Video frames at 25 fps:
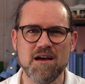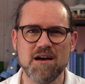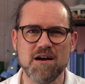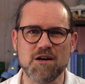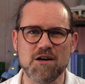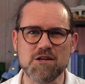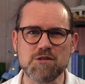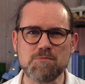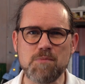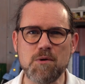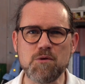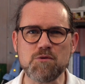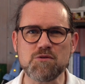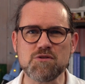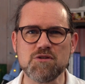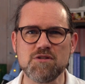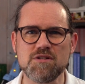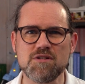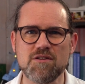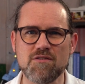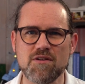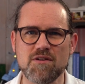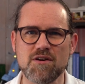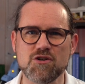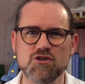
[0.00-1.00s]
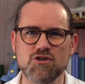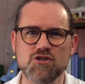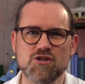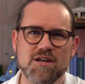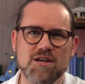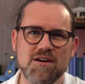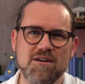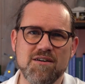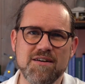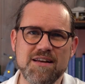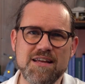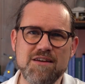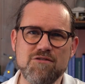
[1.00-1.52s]
I spoke to Dhiraj
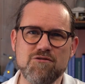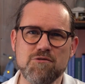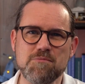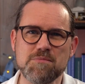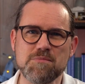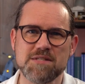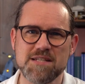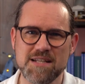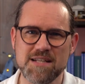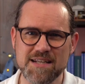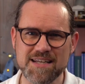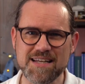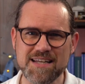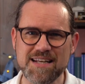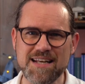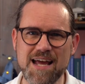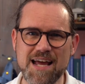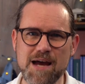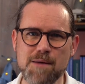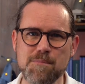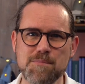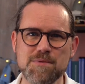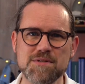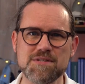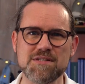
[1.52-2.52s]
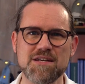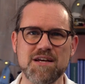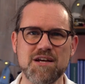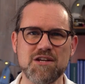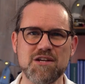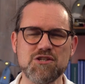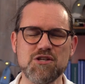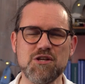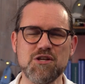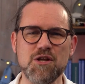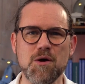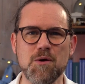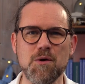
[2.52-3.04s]
Sogani from Silicon Labs
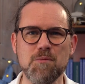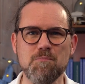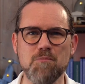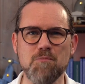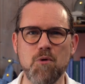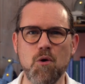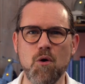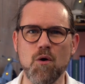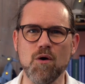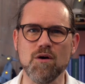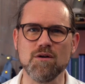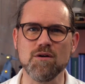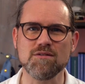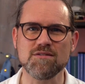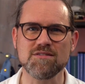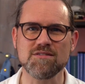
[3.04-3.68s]
to learn more.